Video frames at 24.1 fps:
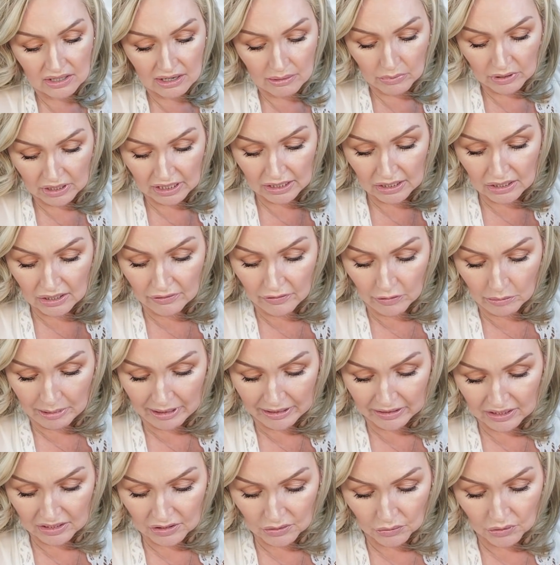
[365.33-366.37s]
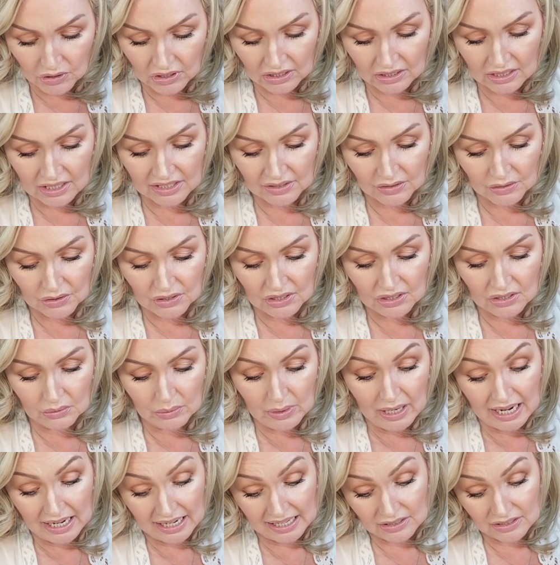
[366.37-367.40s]
And what I love about these organizers as
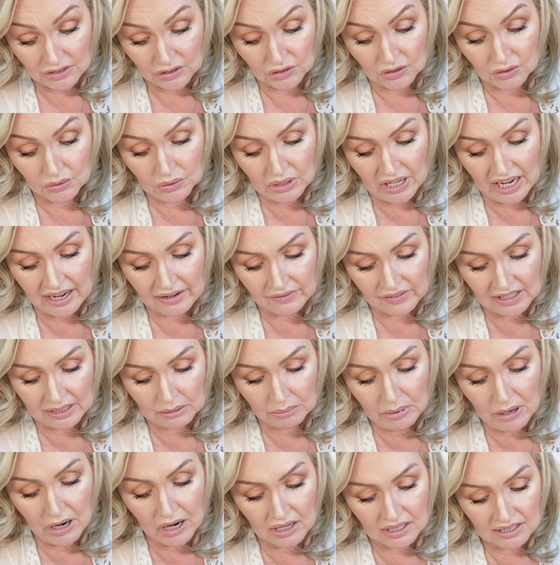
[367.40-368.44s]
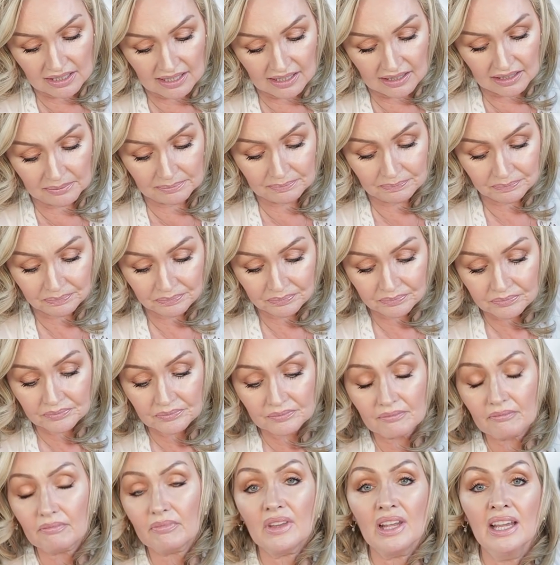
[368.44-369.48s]
well, as you know, they have little pockets in them,
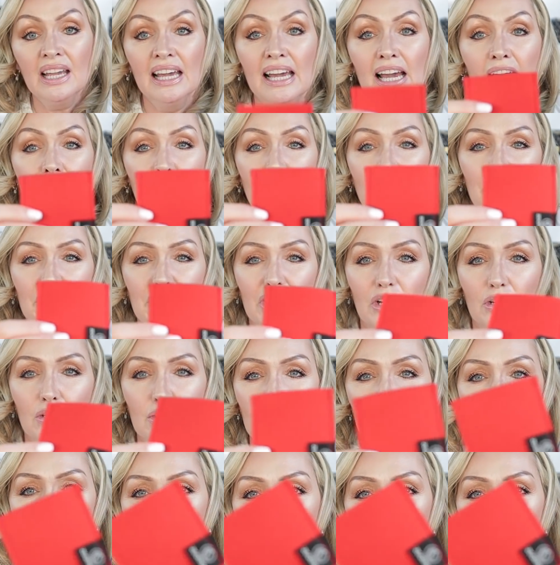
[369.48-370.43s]
but they also